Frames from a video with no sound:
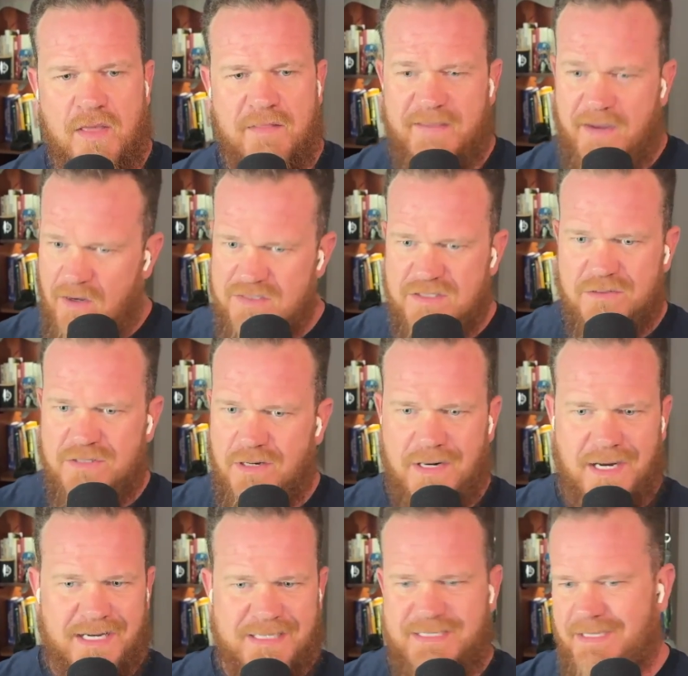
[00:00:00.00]
They also talk
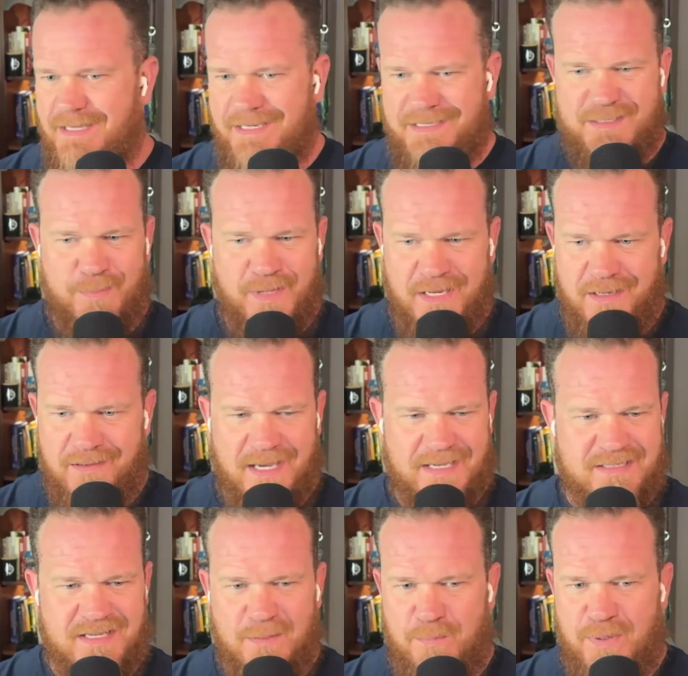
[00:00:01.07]
IT. They speak
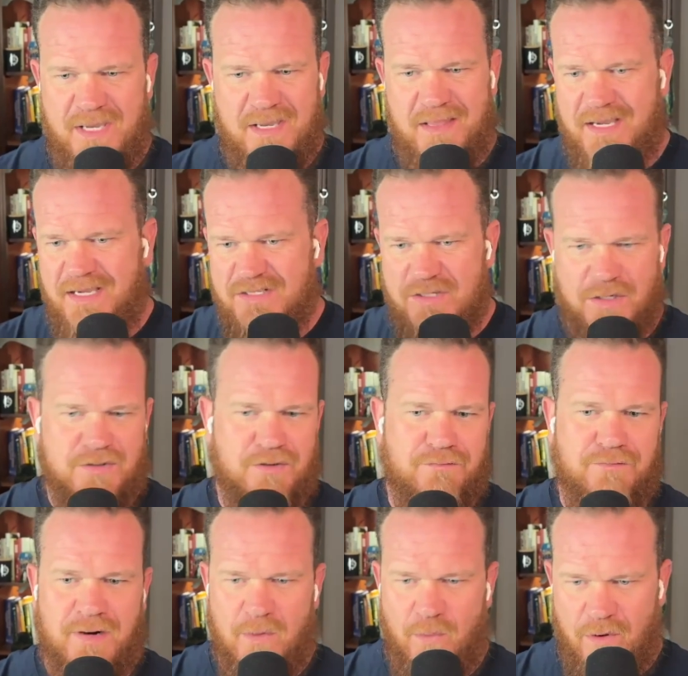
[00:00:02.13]
SNMP. They can talk to a
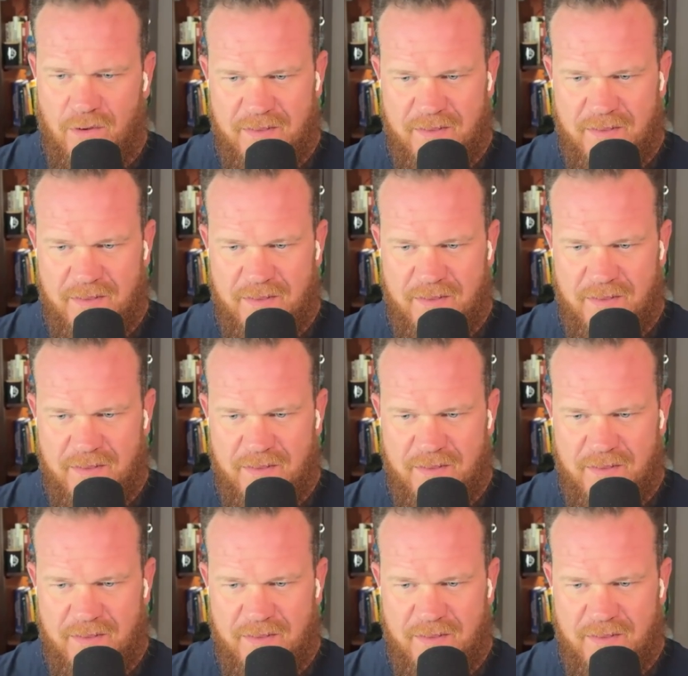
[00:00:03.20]
firewall.